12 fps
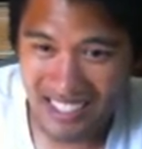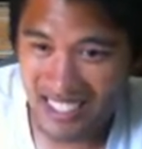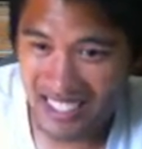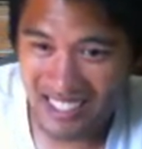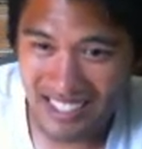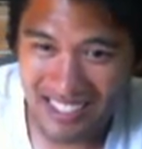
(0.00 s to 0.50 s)
eh,
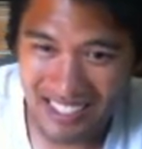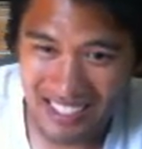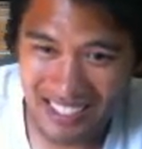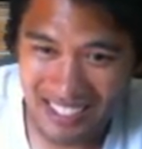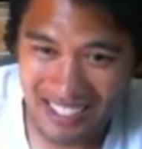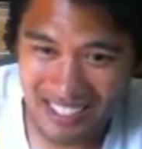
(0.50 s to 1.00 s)

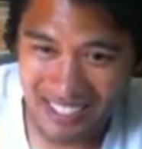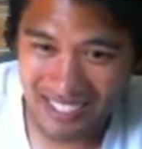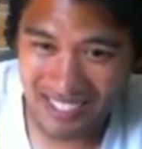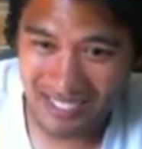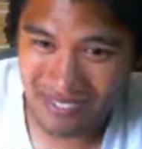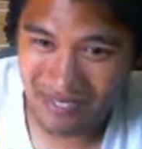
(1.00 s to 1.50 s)
yeah, you
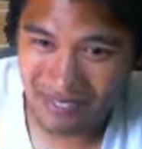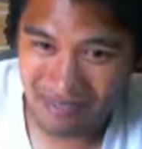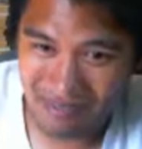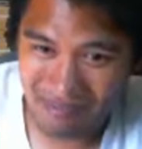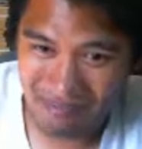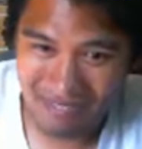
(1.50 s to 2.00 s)
know,
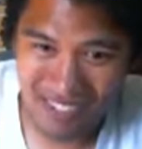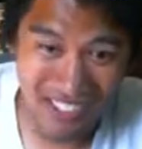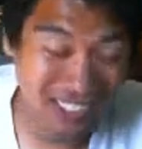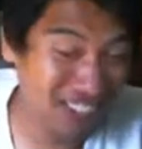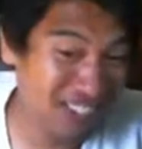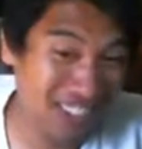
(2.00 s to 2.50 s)

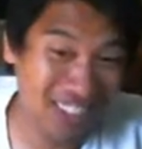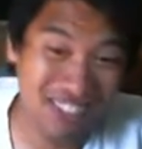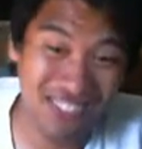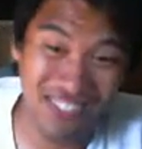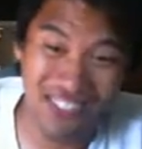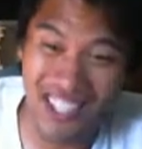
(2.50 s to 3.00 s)
good
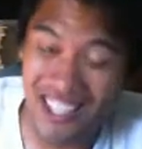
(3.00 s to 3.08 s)
win for